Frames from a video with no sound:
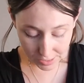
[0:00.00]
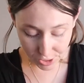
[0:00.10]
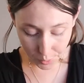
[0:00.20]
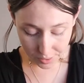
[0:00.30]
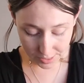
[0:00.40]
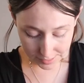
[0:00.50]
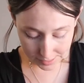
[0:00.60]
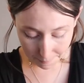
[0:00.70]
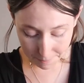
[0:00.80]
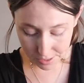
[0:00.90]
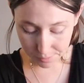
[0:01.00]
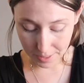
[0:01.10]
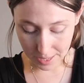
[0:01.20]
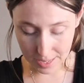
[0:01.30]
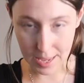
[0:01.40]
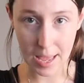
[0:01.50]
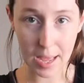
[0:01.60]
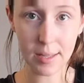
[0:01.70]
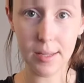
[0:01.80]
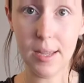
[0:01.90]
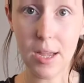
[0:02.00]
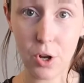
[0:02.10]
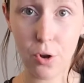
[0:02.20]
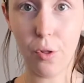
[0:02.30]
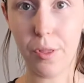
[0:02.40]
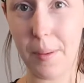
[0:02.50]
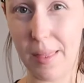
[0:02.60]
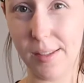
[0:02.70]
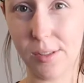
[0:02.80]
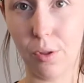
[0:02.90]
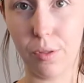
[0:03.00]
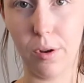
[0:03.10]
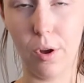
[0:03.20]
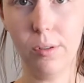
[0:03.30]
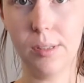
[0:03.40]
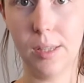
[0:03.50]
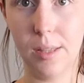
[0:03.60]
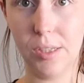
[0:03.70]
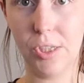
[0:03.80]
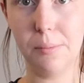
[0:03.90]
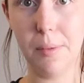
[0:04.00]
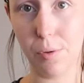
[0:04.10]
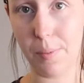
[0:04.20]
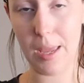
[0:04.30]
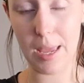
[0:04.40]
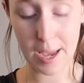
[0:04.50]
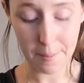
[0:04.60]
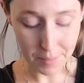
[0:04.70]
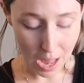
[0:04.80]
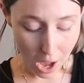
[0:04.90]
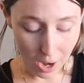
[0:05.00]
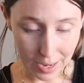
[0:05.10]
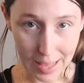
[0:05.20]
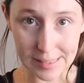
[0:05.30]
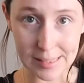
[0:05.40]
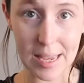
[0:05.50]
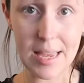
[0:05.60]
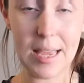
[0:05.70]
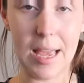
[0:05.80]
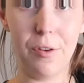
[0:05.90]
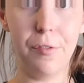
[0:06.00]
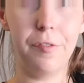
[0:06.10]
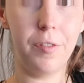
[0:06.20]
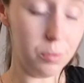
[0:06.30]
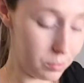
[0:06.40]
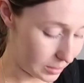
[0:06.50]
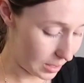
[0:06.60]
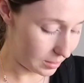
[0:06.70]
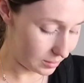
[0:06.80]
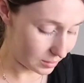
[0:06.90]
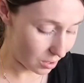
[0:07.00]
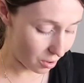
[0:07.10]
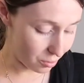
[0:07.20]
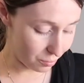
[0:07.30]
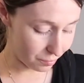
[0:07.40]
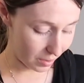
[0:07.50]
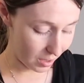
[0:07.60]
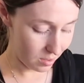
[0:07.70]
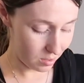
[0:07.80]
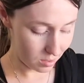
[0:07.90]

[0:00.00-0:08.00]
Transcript: So this middle bit here, not the bit that's got the knot, this just middle bit here, I like to take it and fold it over